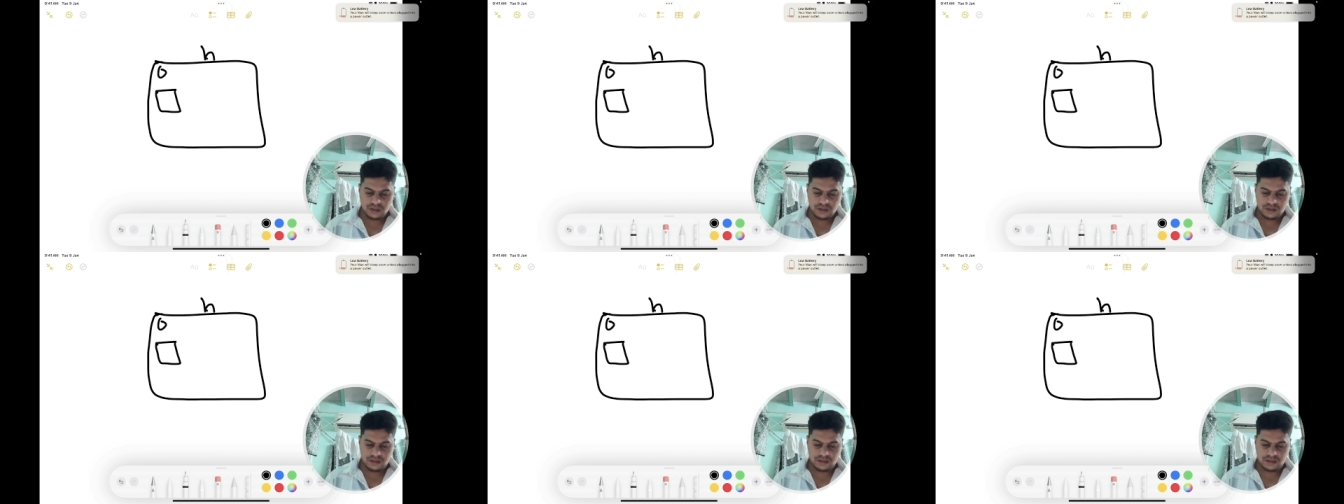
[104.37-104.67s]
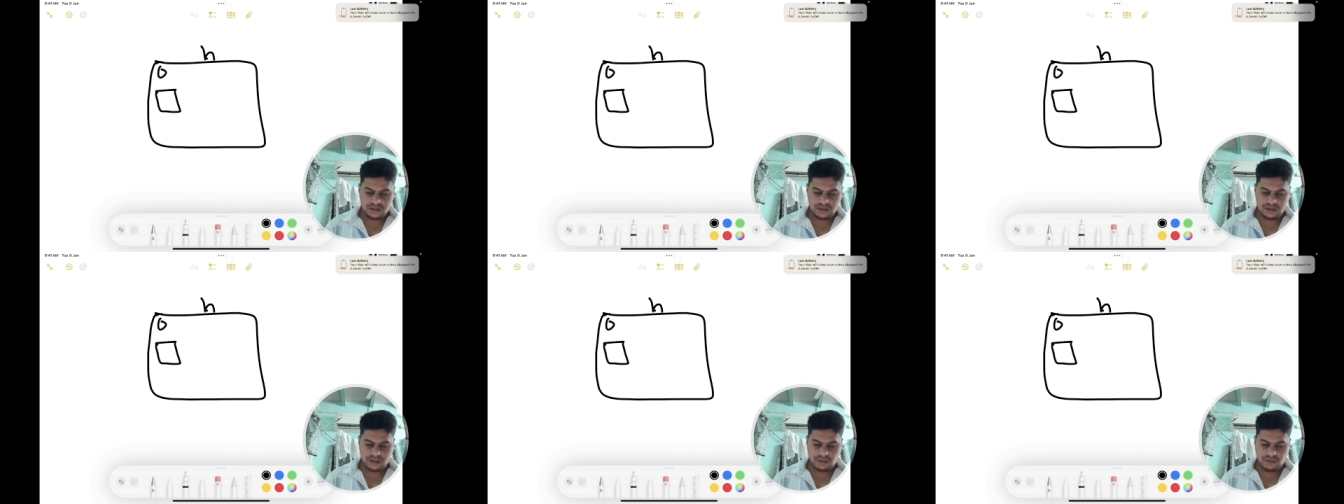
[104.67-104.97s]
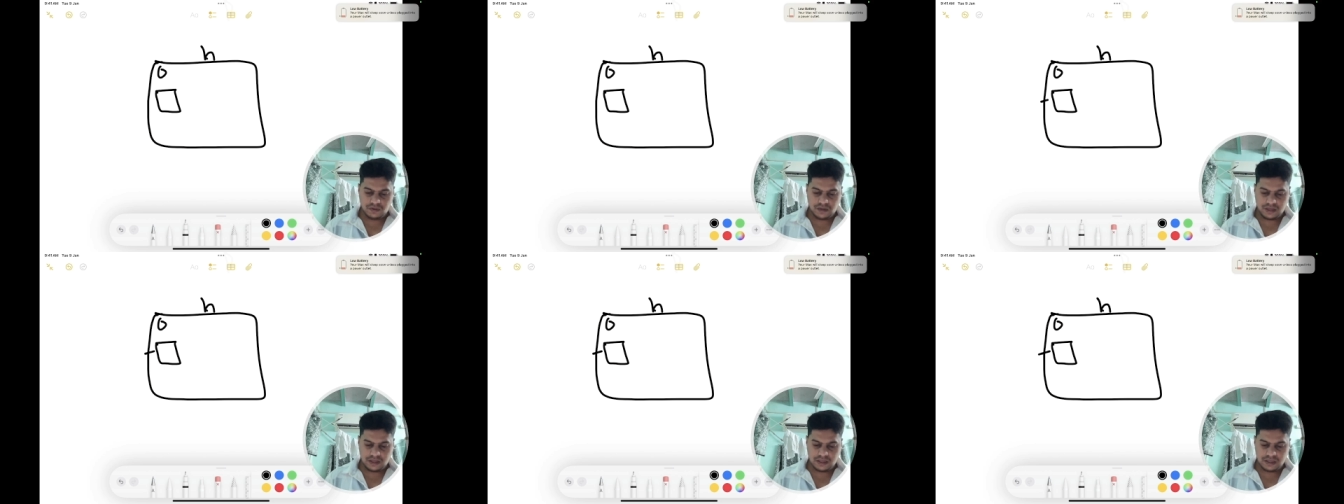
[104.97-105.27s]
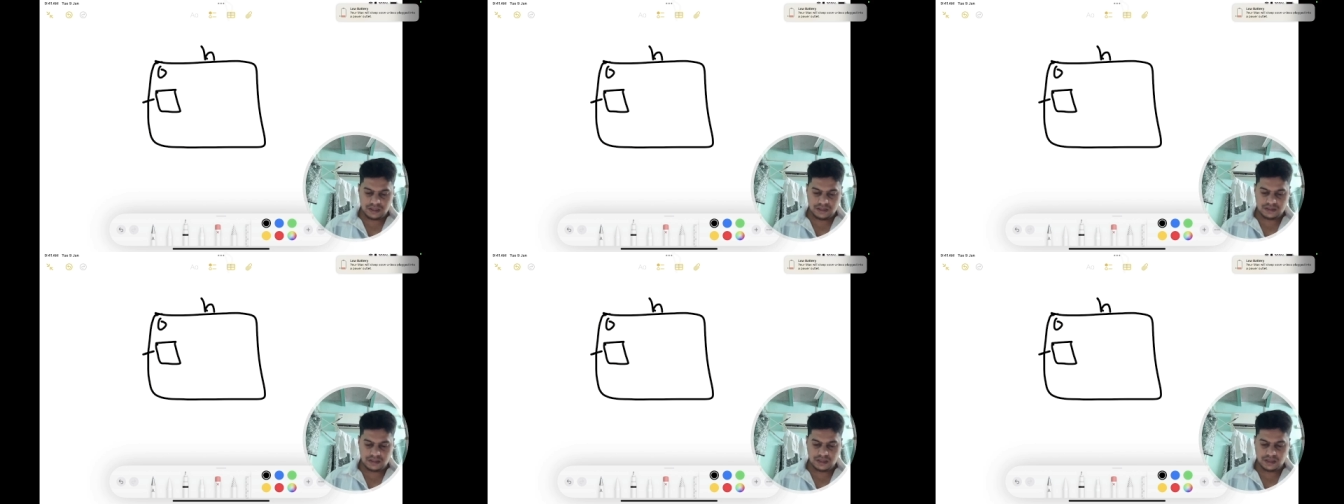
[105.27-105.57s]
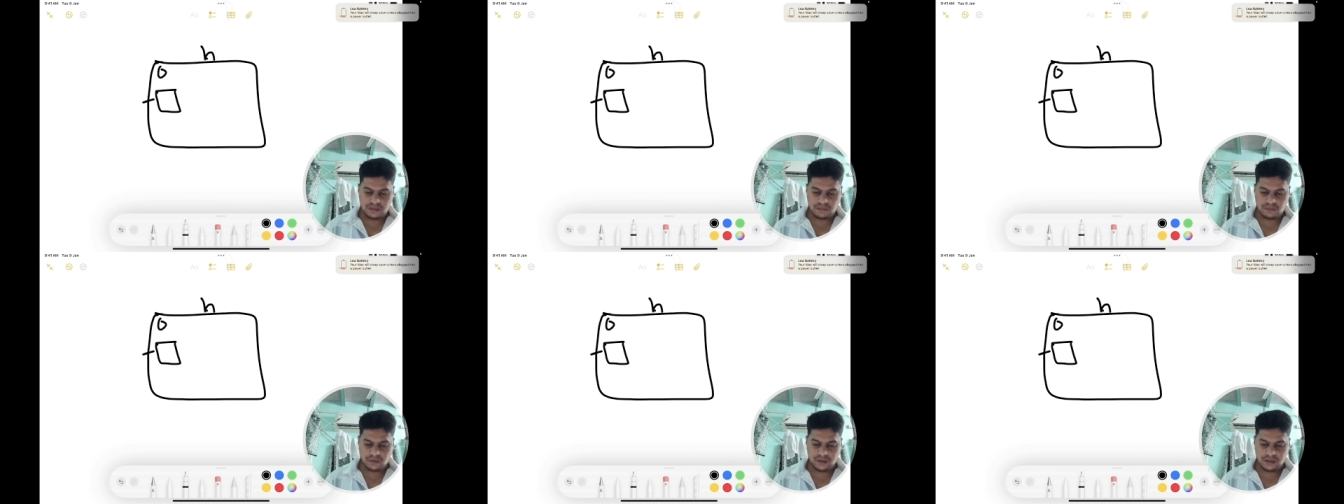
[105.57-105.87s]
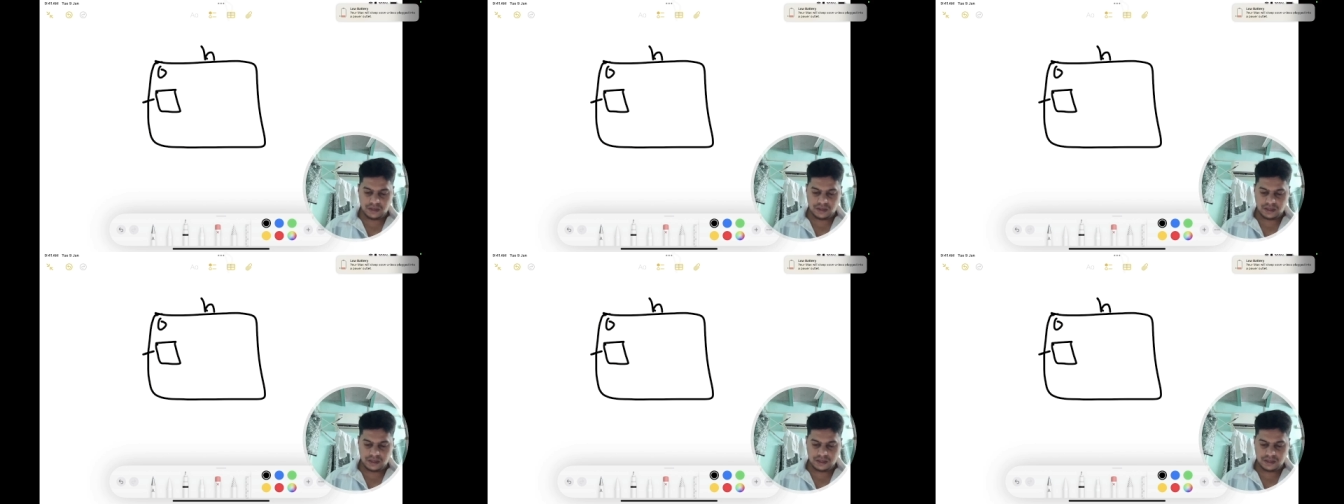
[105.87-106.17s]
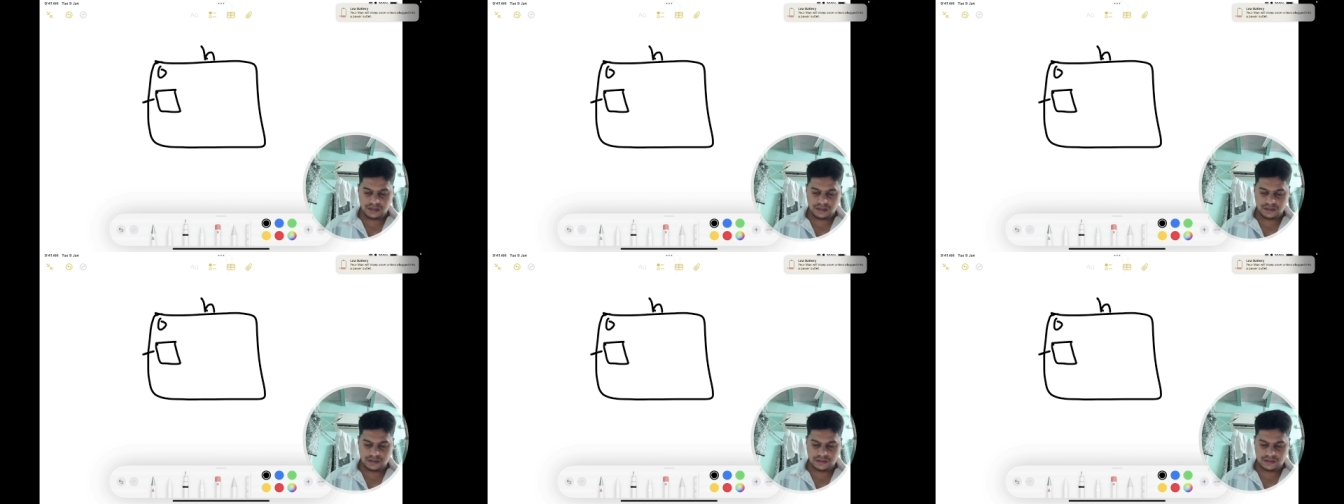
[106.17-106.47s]
this is the vertically center point and
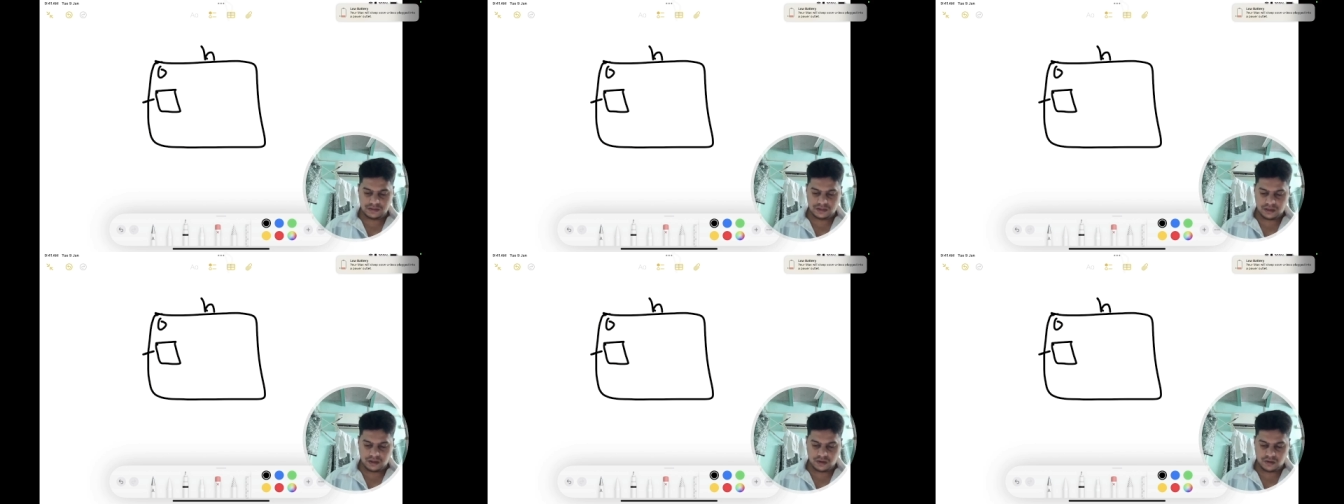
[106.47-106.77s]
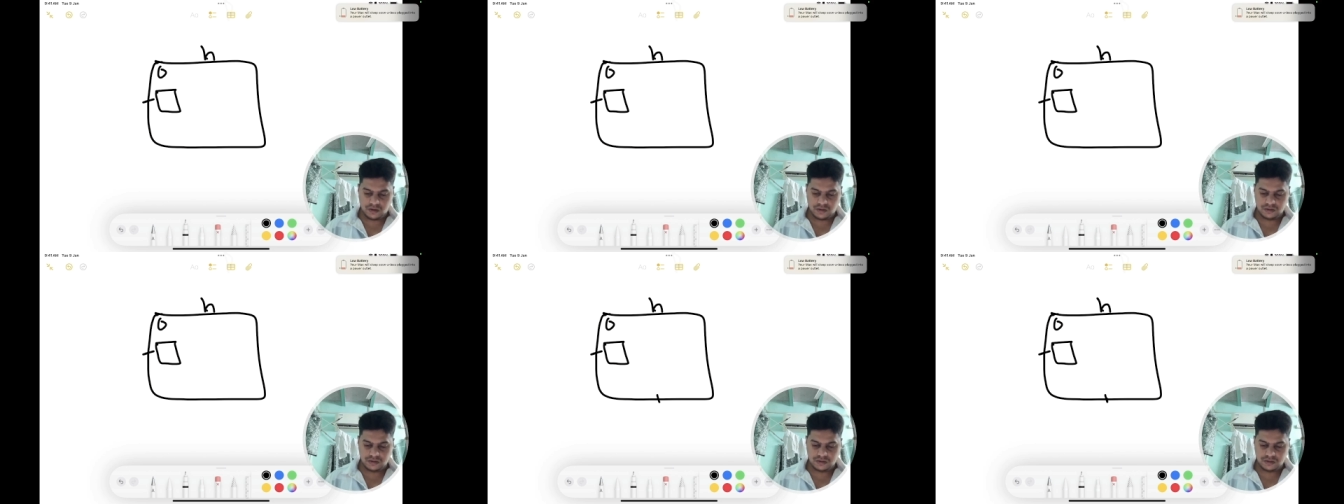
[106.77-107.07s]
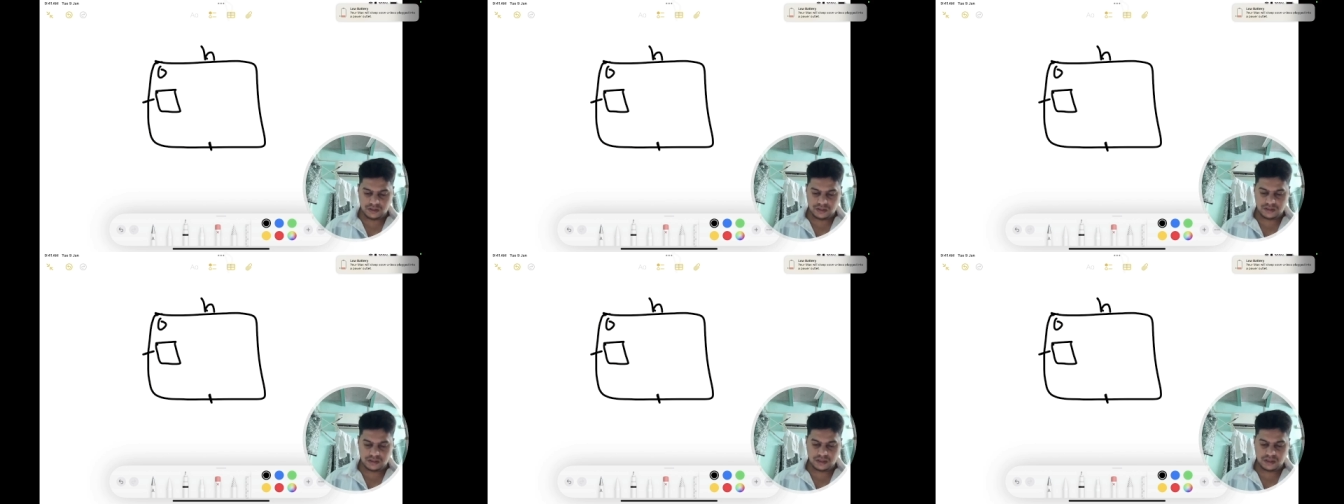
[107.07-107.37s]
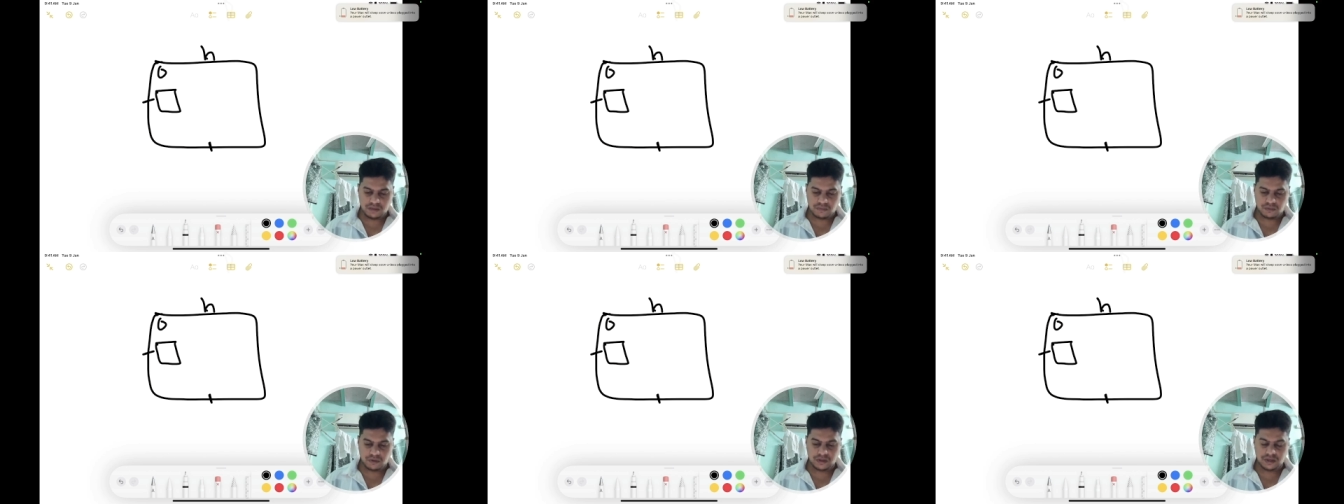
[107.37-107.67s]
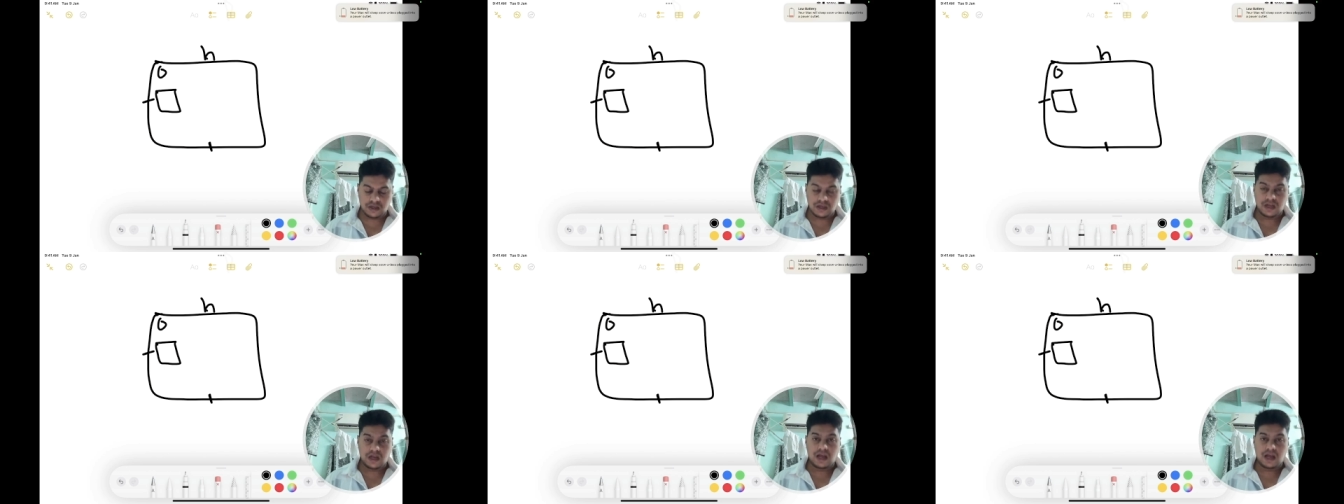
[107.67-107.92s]
this is the horizontal center point.